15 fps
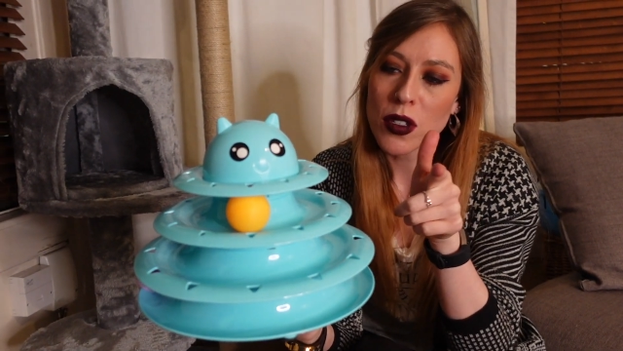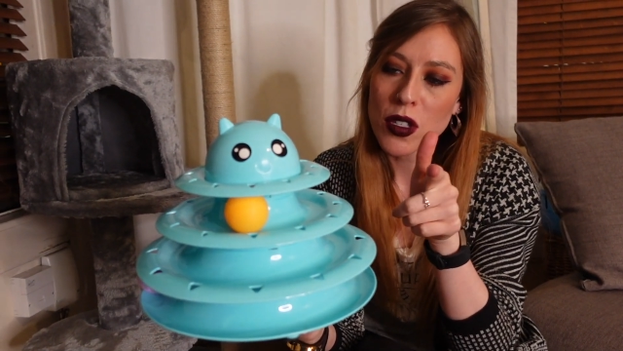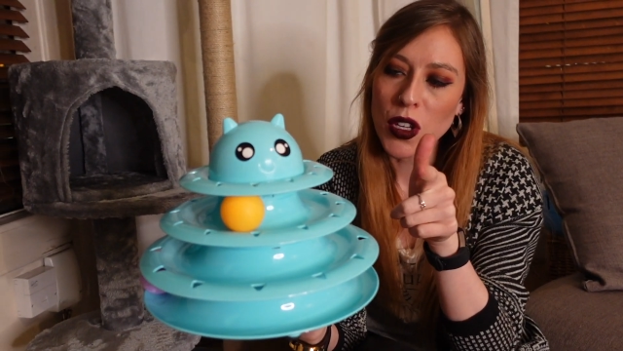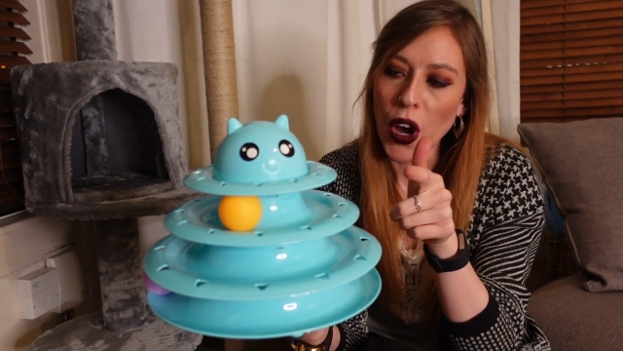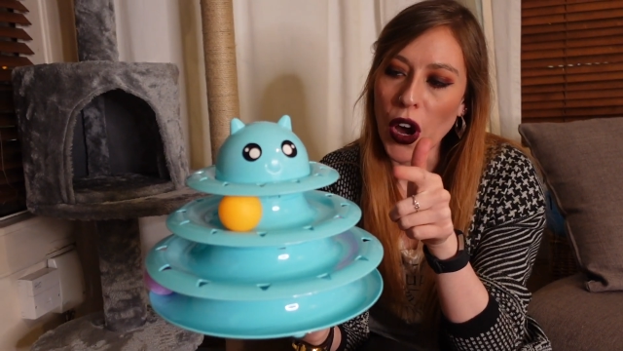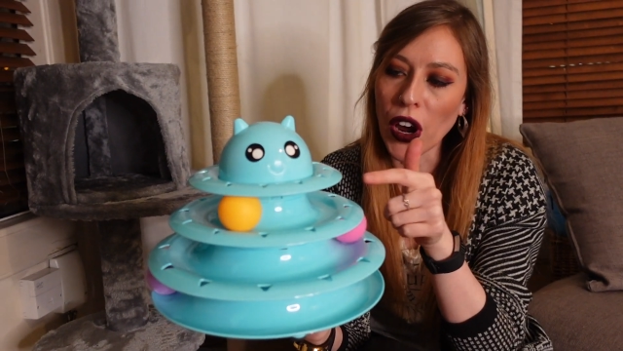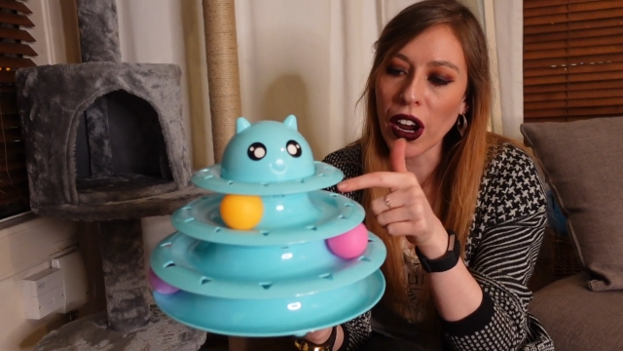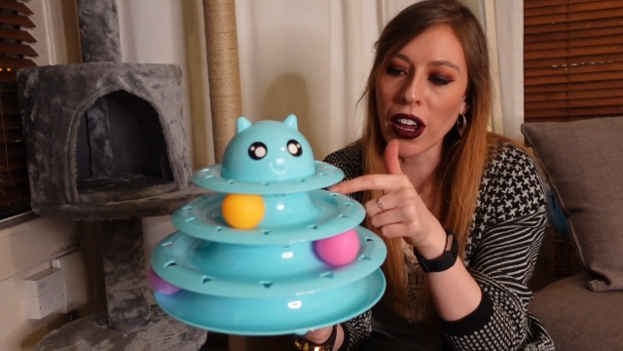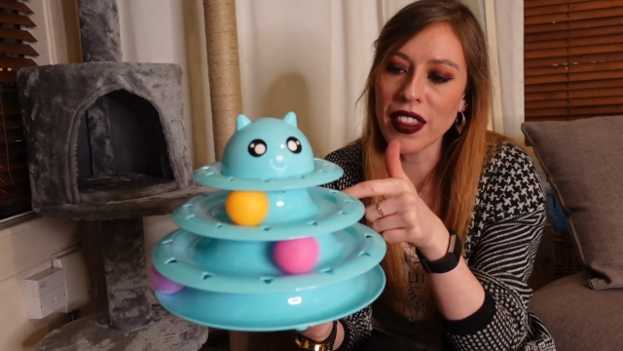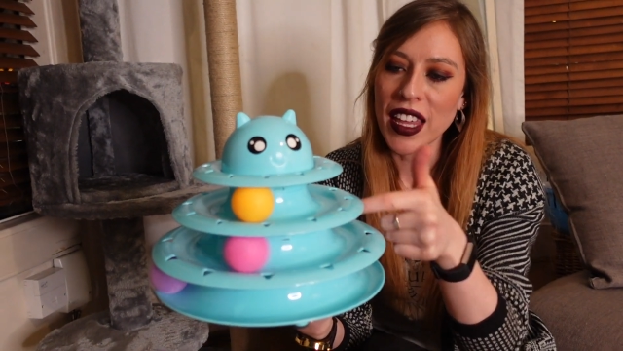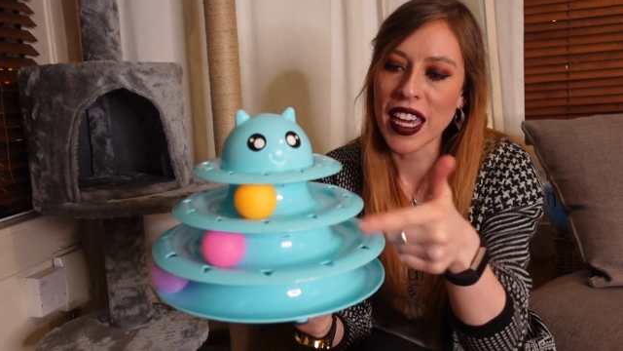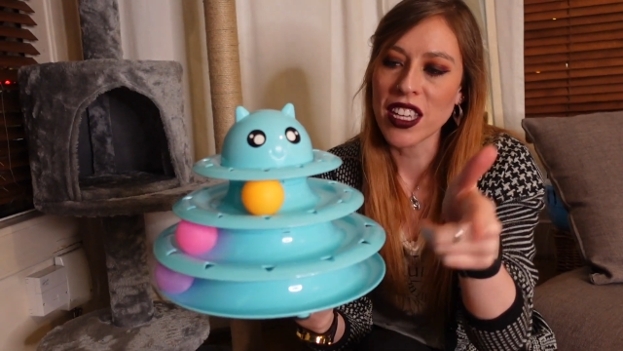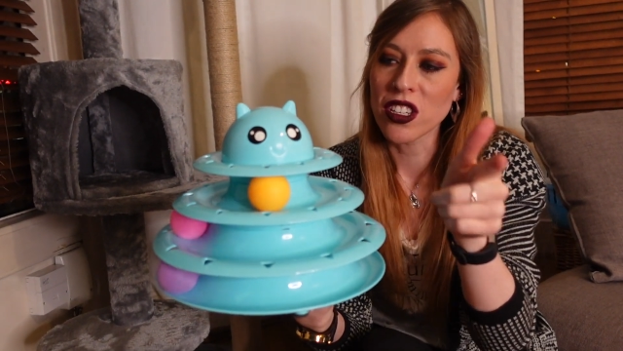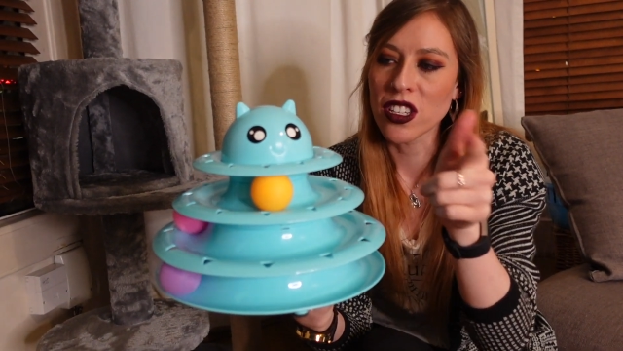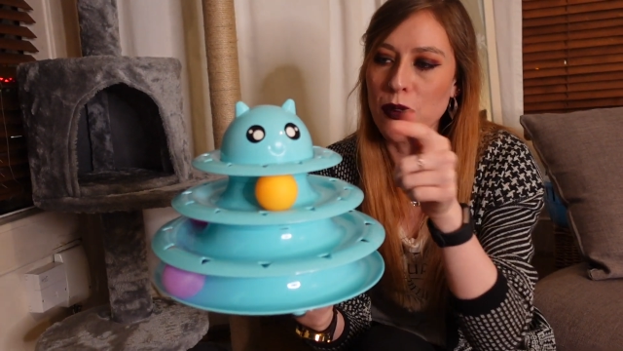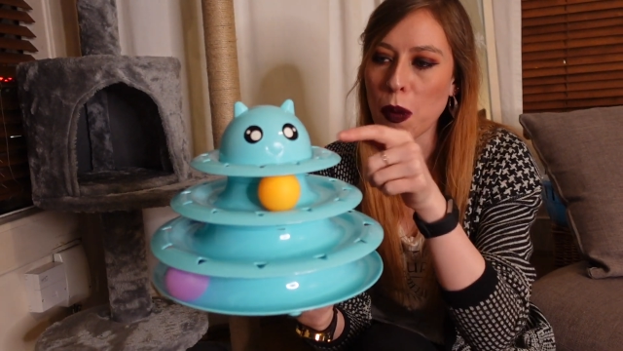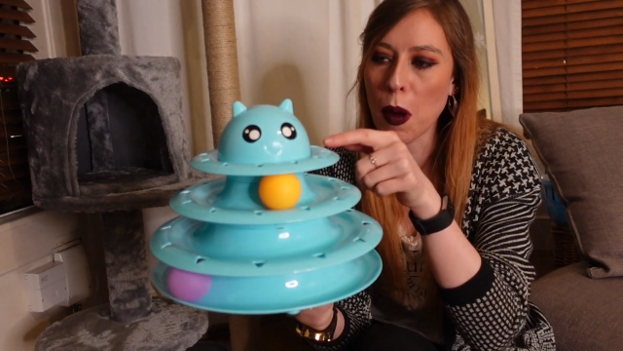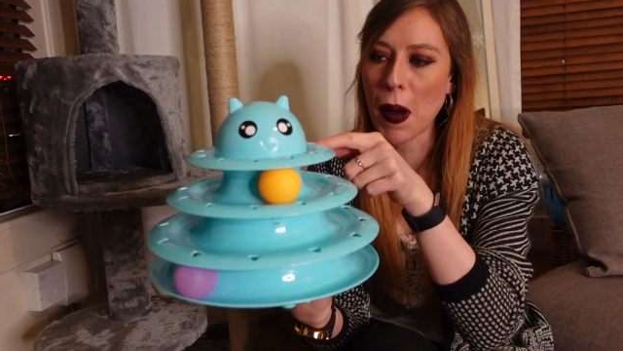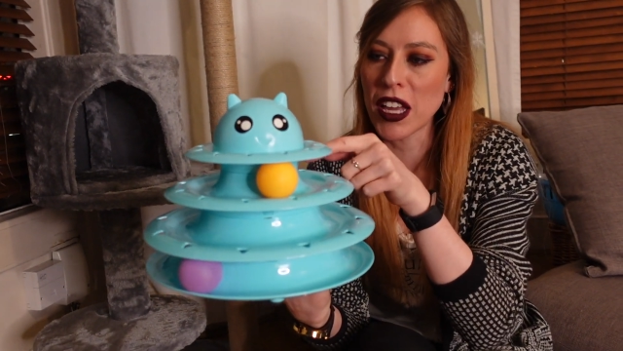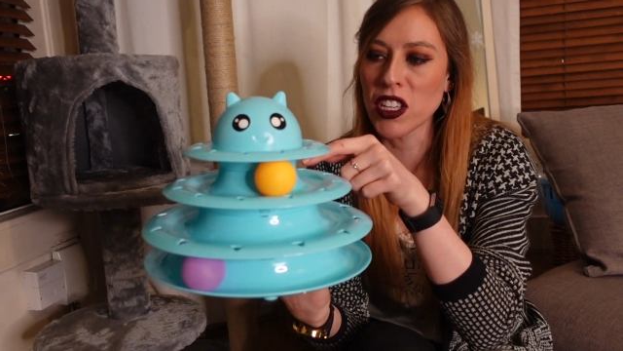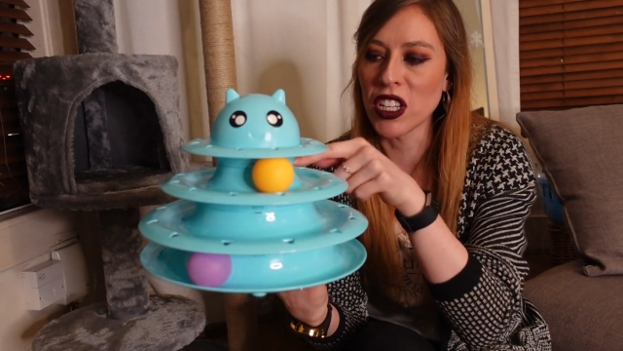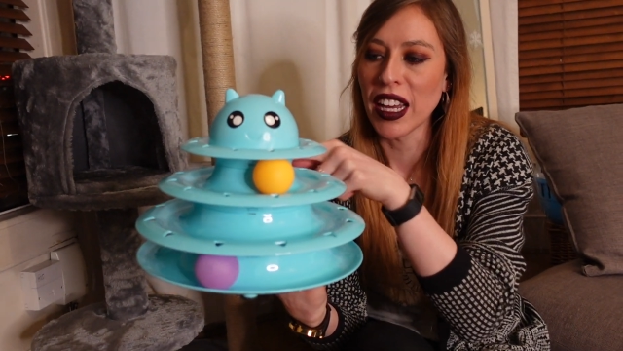so they just
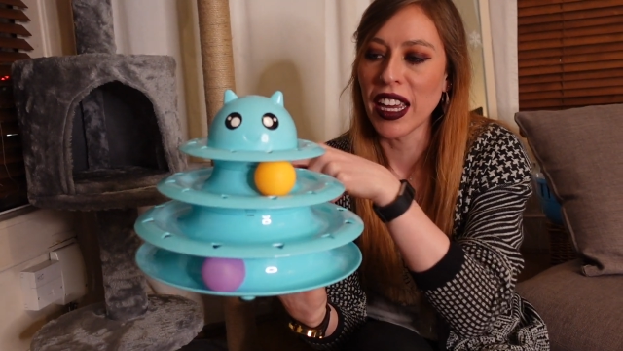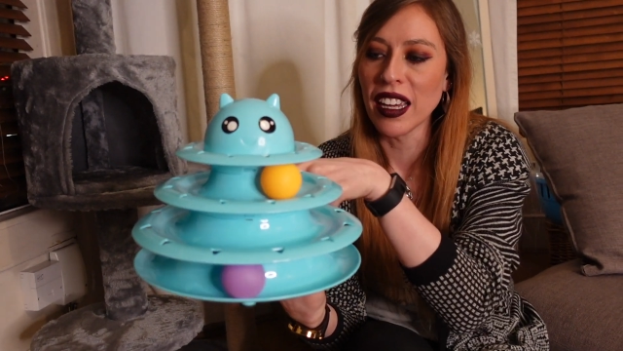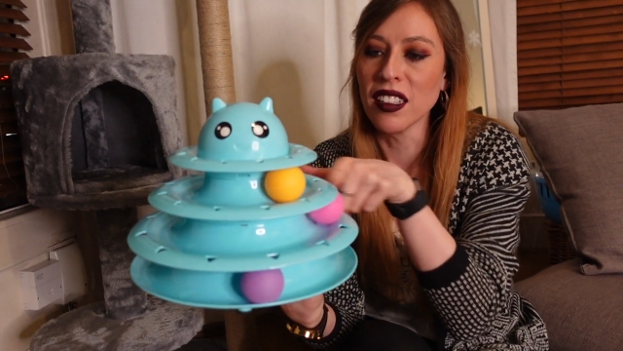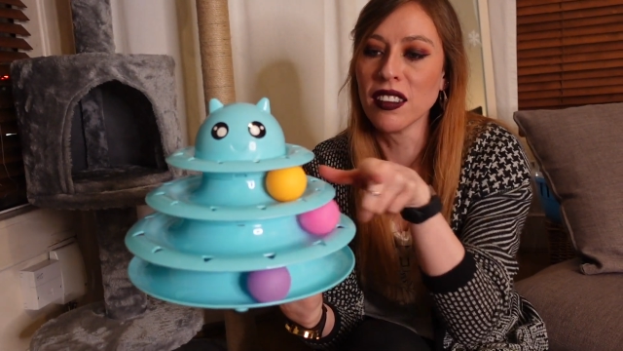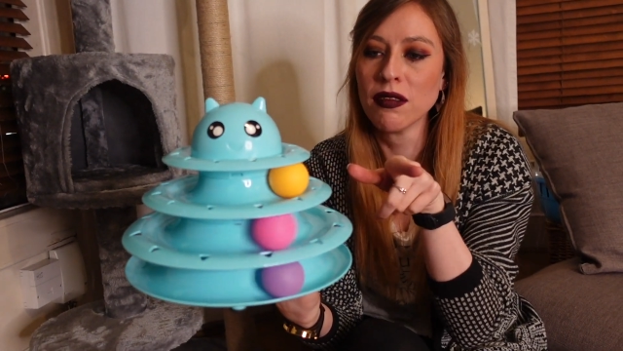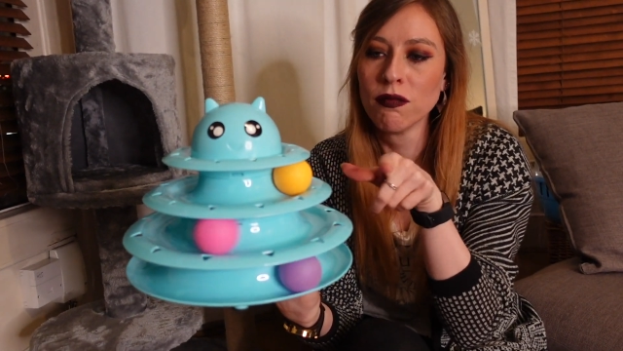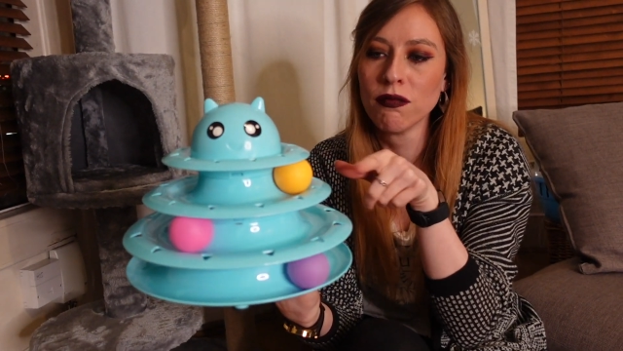perpetually